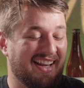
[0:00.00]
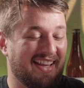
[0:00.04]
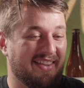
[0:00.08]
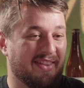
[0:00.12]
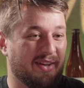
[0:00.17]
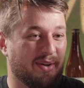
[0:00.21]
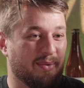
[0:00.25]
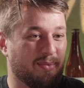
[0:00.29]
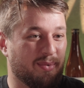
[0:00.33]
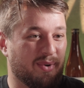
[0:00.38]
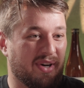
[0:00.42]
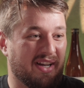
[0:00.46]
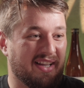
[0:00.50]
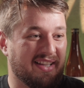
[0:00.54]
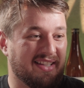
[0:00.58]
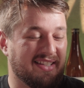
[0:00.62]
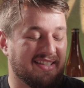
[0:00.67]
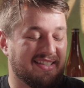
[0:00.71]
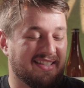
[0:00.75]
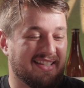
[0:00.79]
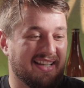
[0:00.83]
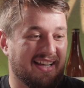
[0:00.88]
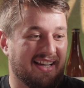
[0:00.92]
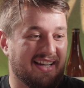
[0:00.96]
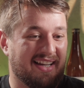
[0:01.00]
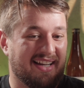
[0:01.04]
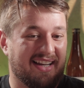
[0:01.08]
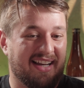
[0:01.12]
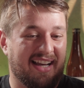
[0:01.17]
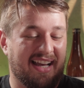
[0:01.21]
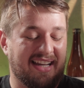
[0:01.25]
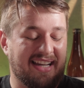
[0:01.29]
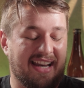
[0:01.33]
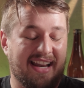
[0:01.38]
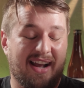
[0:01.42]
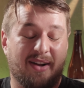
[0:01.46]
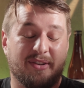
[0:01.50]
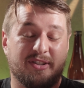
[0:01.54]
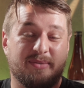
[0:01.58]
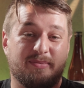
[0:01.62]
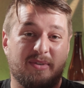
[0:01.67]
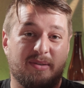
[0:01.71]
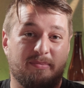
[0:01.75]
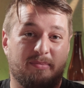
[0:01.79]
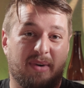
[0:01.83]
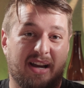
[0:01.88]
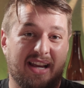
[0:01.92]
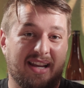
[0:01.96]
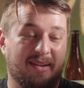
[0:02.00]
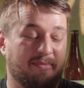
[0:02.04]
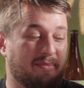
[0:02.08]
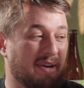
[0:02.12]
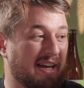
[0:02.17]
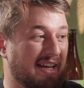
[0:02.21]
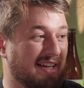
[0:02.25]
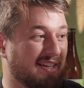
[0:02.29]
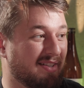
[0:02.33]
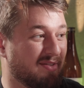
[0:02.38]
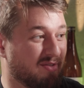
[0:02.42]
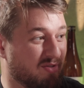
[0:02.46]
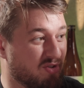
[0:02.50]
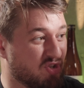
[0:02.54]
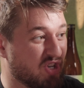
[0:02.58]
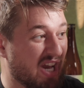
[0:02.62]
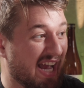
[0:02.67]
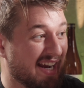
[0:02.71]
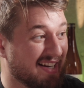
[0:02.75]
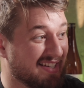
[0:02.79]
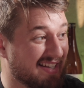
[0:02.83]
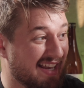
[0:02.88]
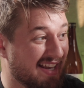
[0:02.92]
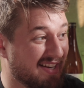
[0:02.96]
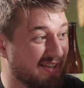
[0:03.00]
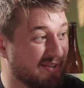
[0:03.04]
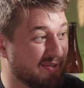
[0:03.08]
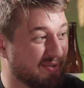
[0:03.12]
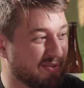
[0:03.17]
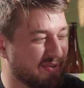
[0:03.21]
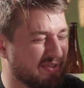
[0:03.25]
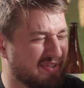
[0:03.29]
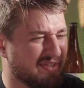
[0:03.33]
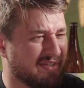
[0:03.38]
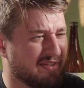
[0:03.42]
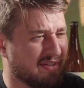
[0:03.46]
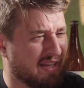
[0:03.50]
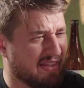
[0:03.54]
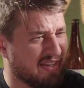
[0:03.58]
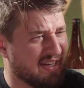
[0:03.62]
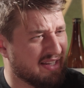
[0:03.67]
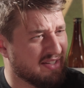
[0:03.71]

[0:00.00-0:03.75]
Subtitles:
there was an announcement by Jack Daniels,